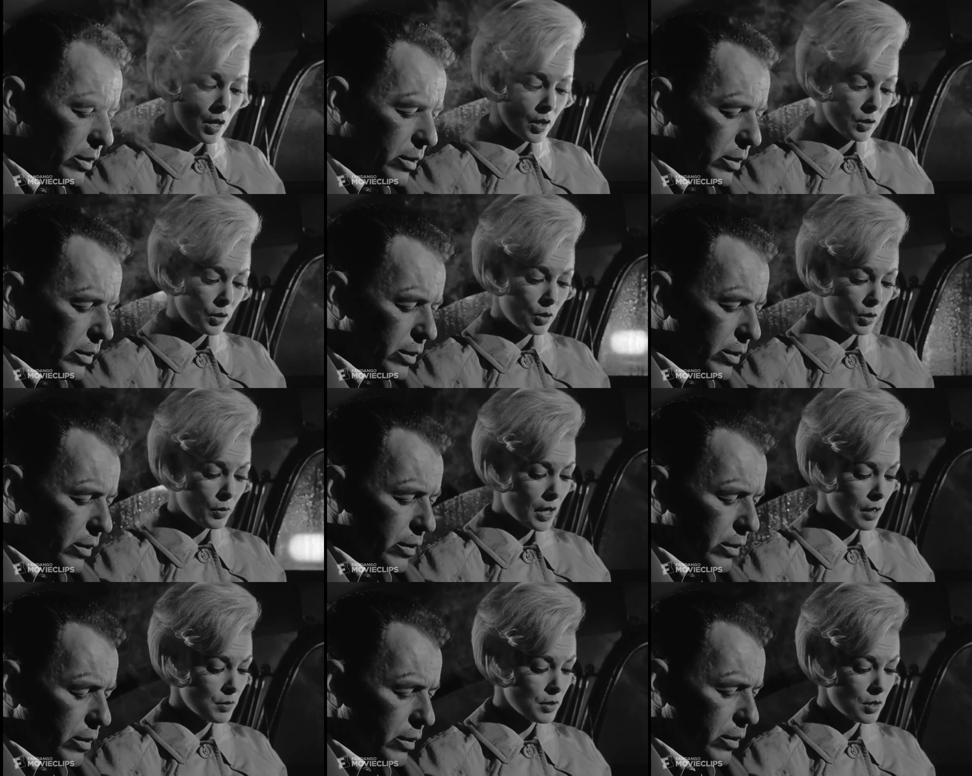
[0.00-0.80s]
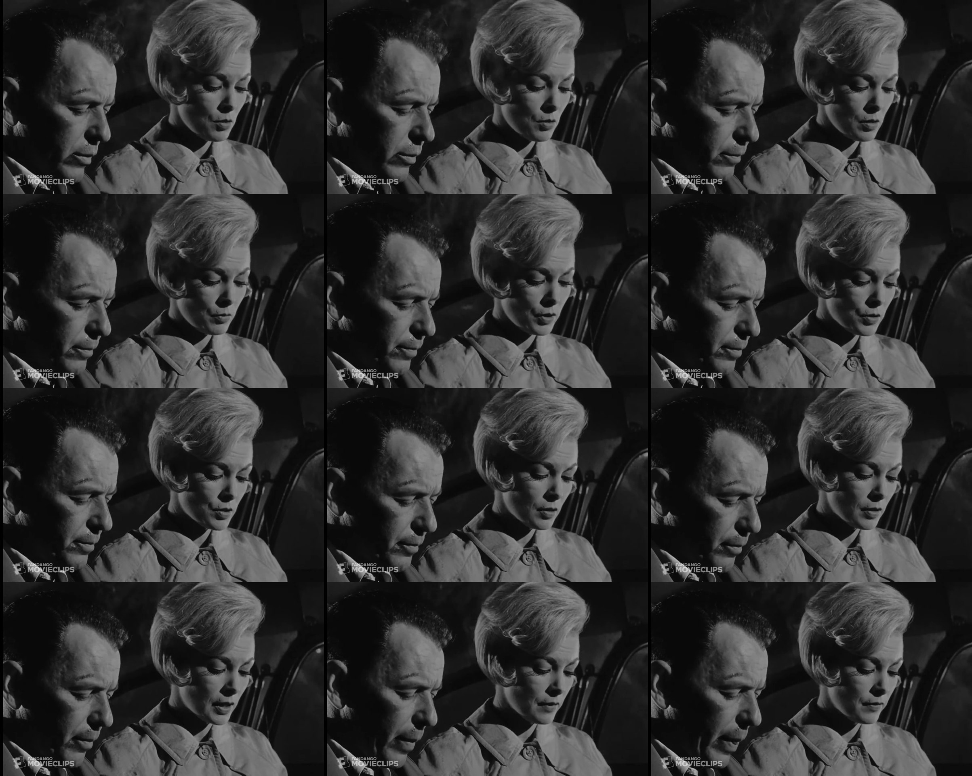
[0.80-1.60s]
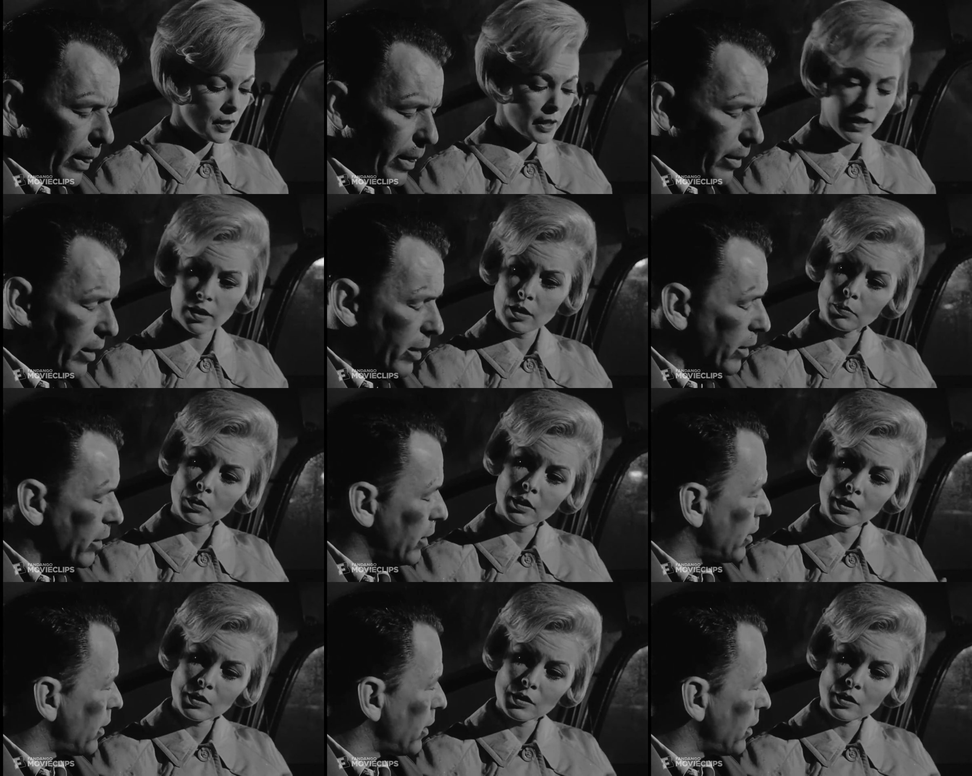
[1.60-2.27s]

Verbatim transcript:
Speaker 1: You know what I was doing when you so cleverly had the police